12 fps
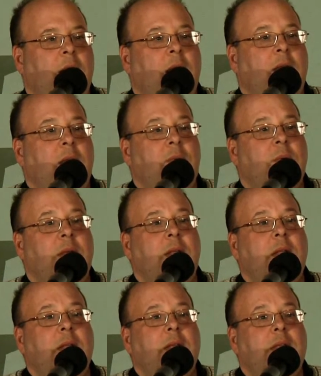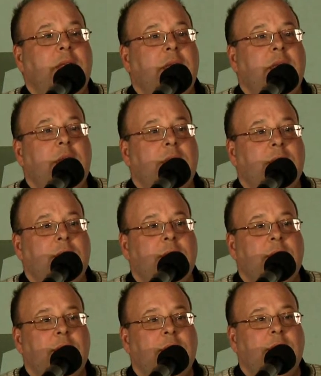And you know what? He continues